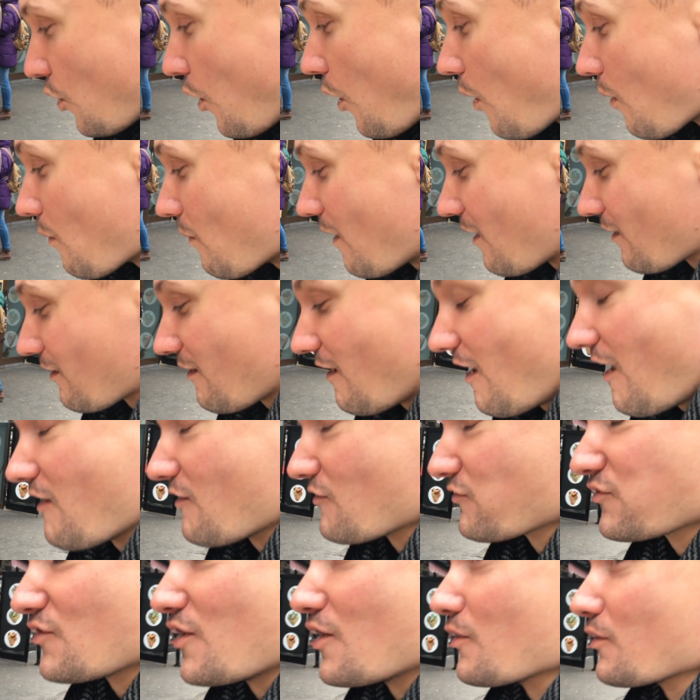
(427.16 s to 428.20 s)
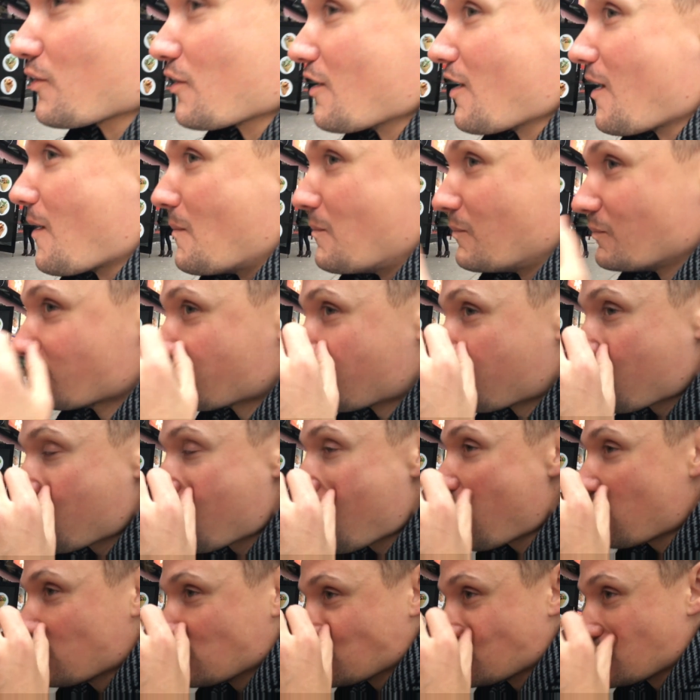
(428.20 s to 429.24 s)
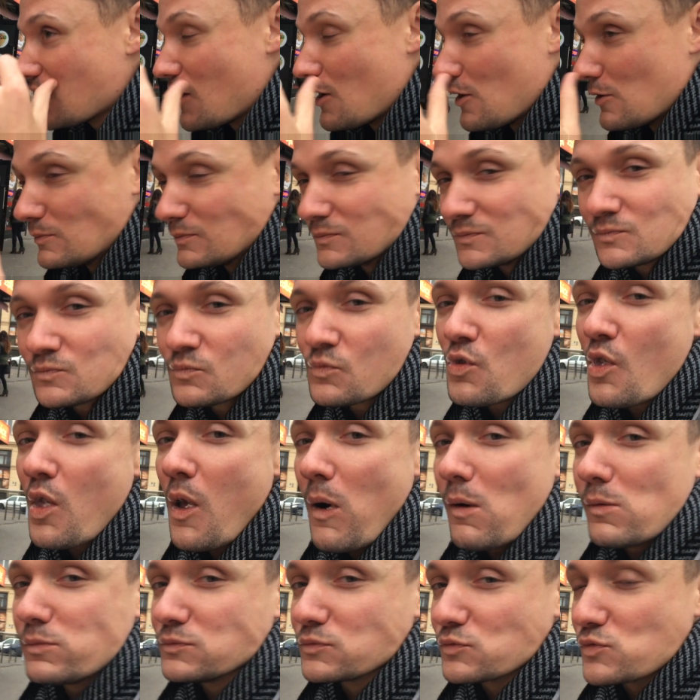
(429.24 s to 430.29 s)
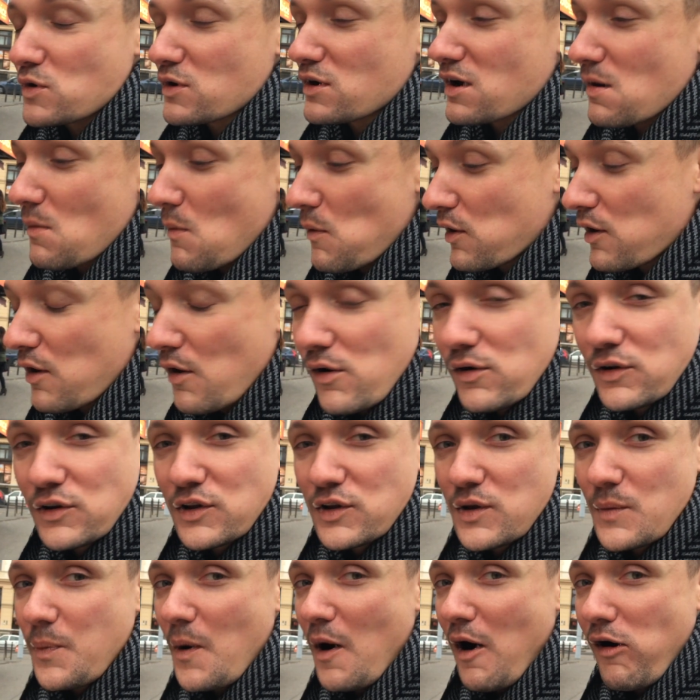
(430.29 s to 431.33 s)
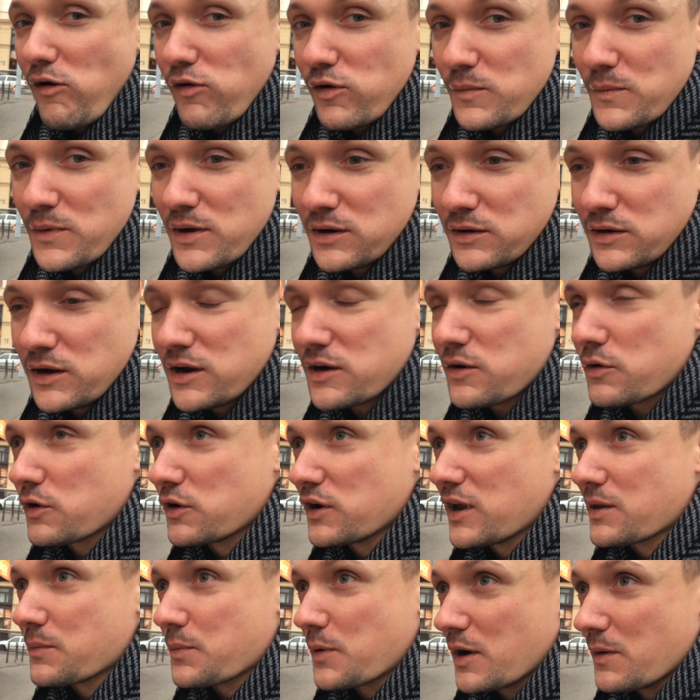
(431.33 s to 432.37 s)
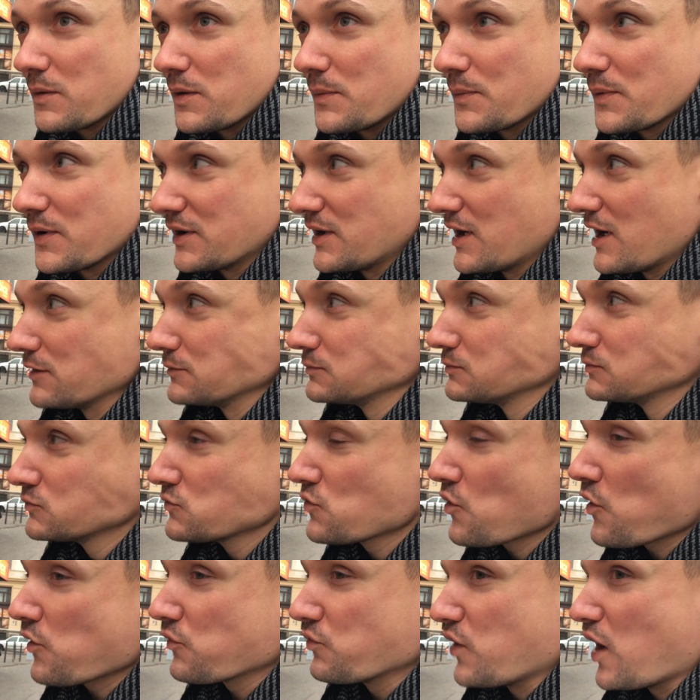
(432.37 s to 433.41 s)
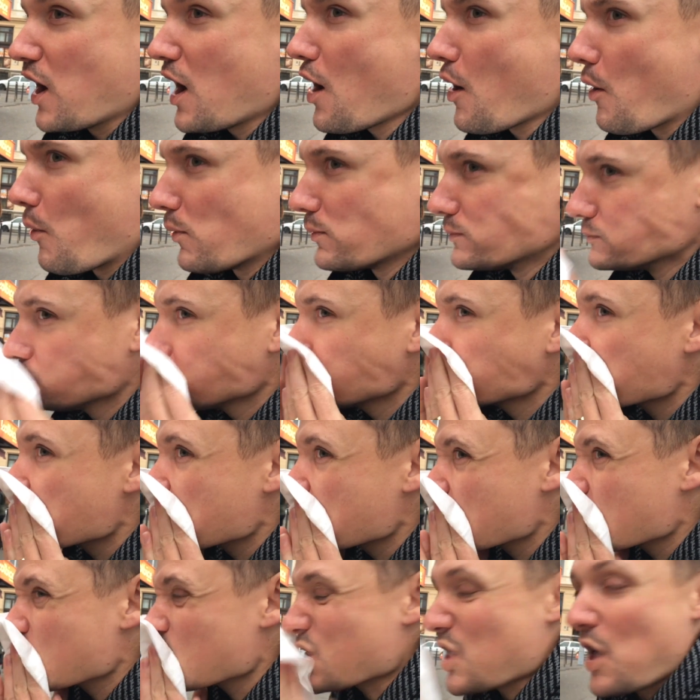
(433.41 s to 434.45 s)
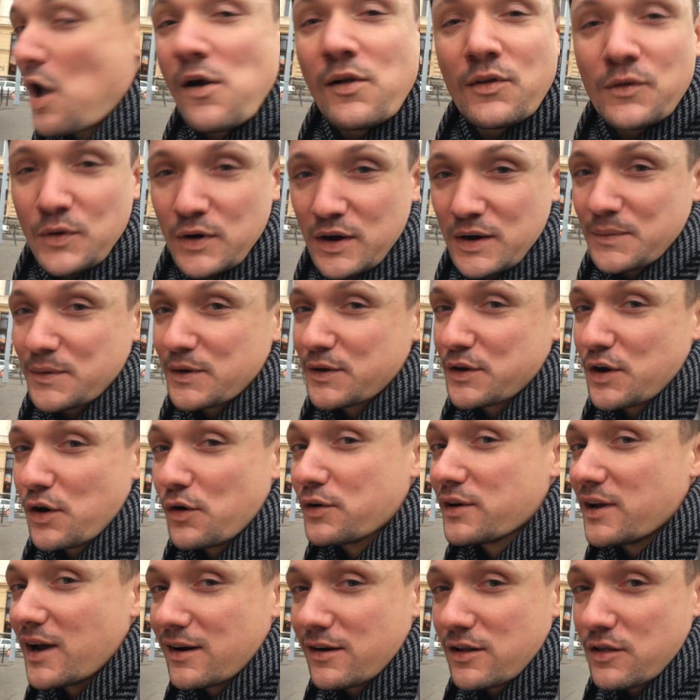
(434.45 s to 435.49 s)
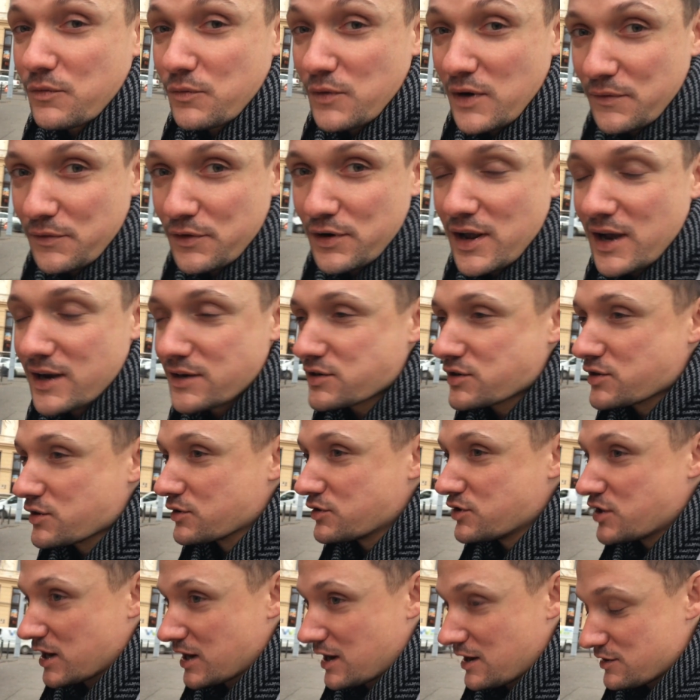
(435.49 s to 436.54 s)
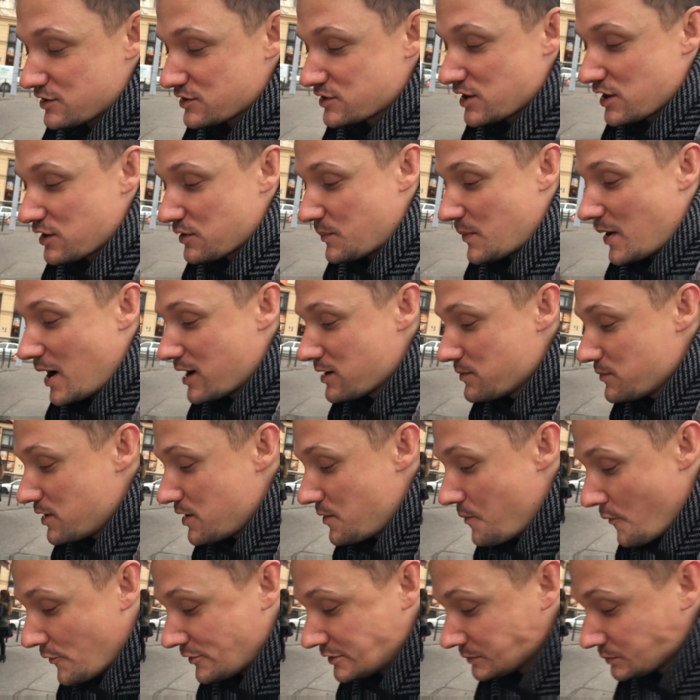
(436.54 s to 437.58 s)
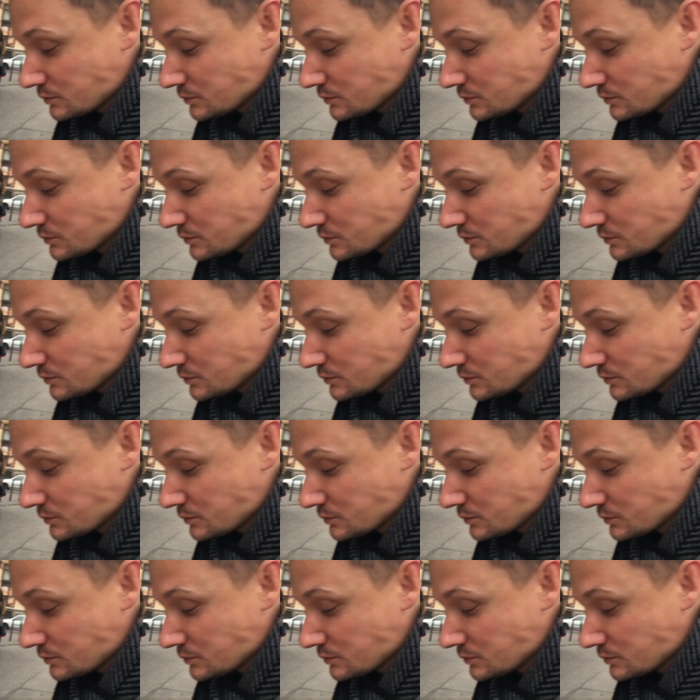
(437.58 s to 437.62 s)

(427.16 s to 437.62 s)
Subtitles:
Oh my God, it's so good. So we're gonna be going to the Parliament next, or not the Parliament, but down, no. We're gonna be going down to the river next to check out this other monument.